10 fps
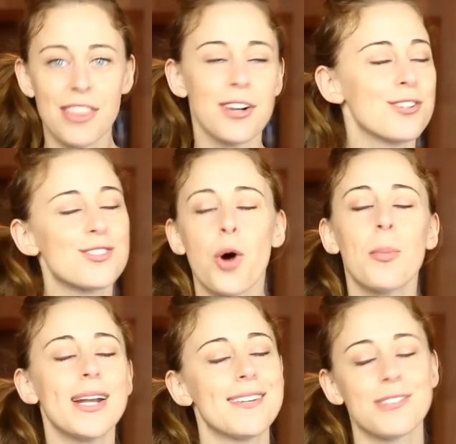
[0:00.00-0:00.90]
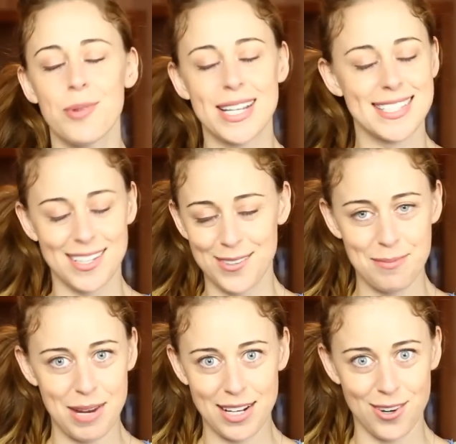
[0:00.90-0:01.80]
Now there are so many different ways that you
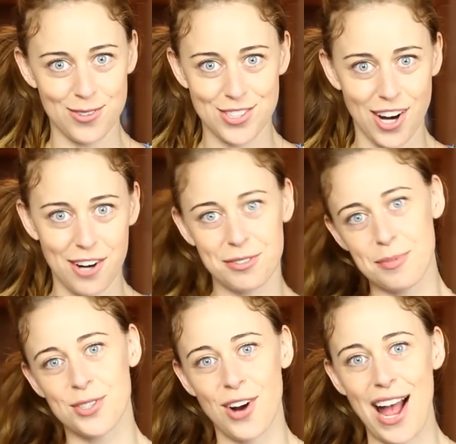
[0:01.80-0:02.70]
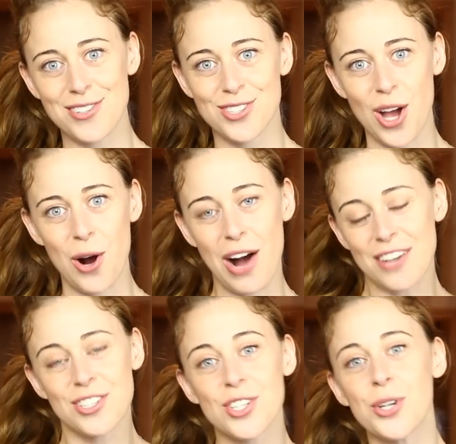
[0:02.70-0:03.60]
can make your own scarf from scratch, so
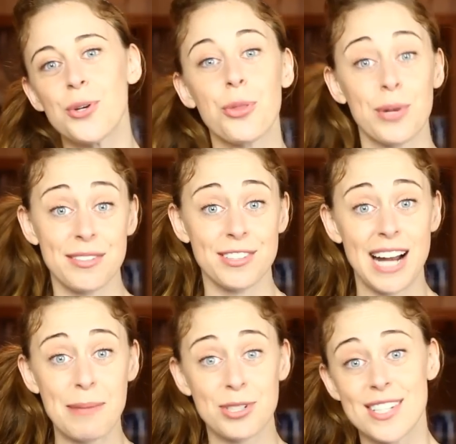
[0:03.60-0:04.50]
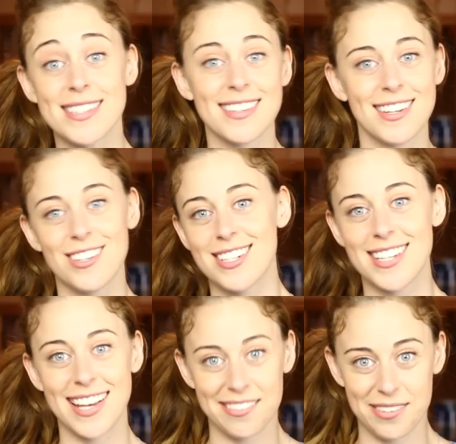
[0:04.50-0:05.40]
I'll just show you three different options and then you
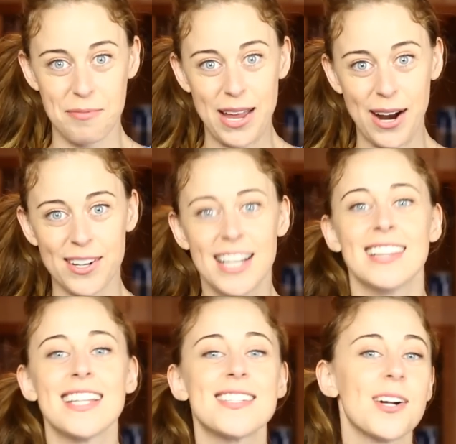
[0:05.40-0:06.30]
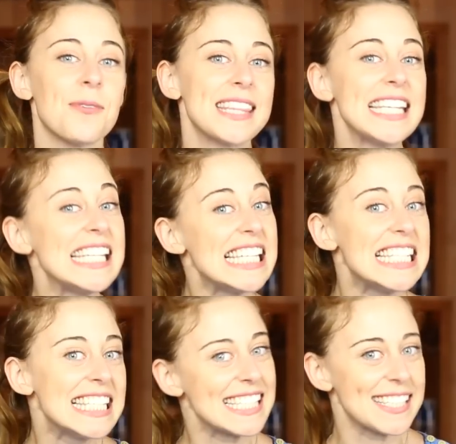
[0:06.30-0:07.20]
can take it from there. Let's start with the
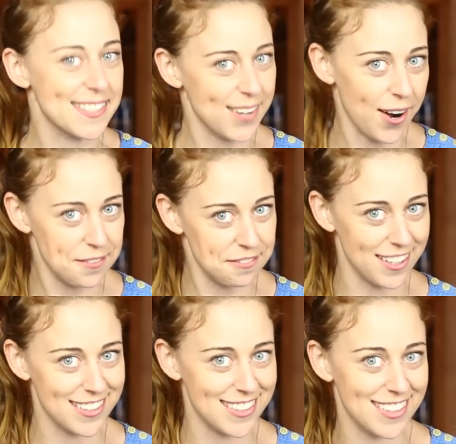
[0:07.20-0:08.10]
easiest scarf first.